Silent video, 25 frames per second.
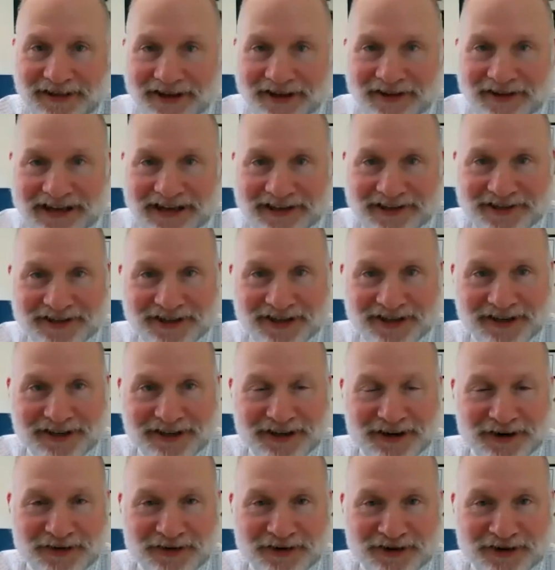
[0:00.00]
think that,
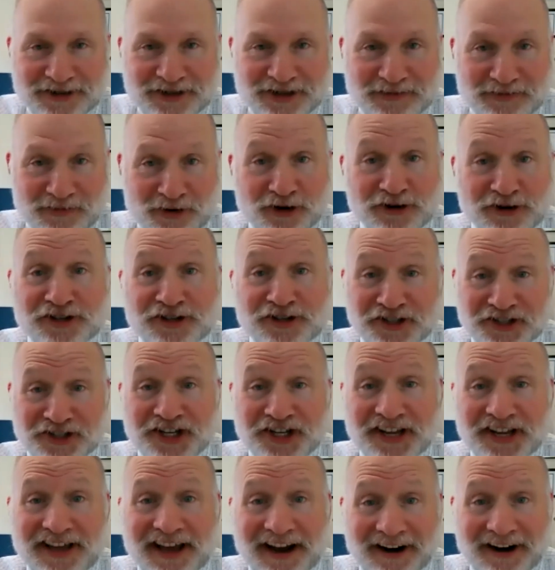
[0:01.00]
there's
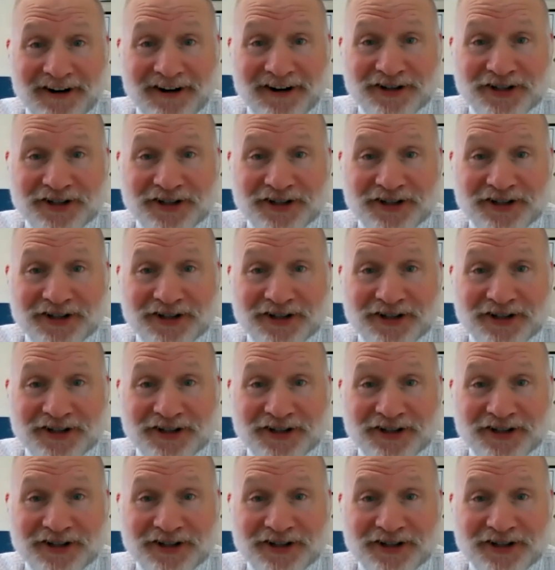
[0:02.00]
emergency care.